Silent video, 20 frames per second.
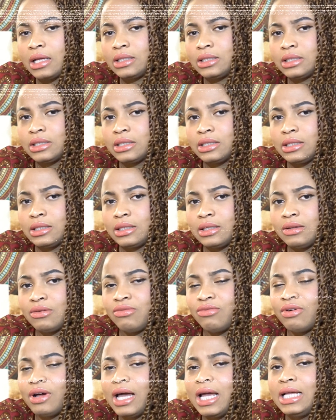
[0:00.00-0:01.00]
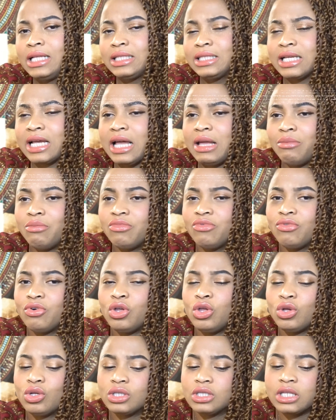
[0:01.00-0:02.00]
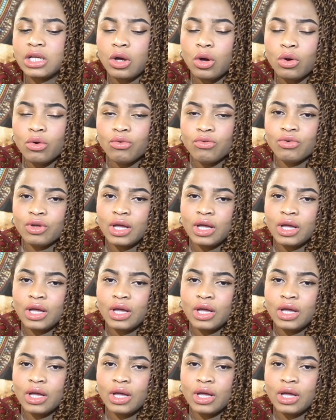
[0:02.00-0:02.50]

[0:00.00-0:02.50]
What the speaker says: Find time for yourself